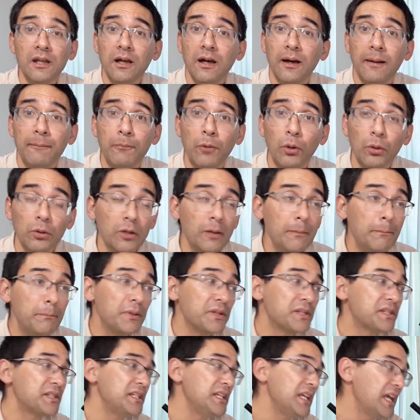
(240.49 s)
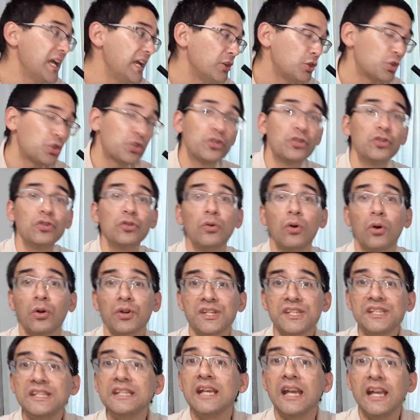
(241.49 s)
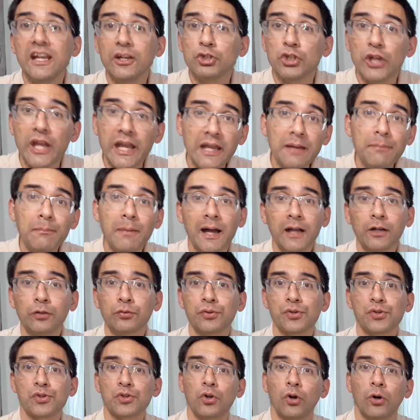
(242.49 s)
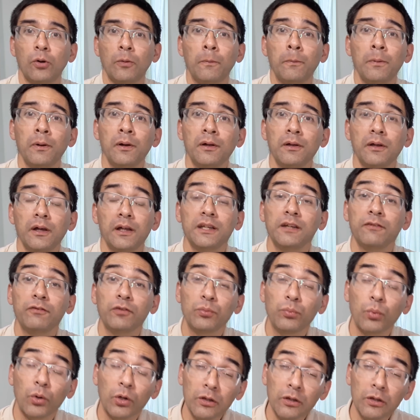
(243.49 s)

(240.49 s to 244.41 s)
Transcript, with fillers: um, Olympus CH2 or CHA microscope, and if it were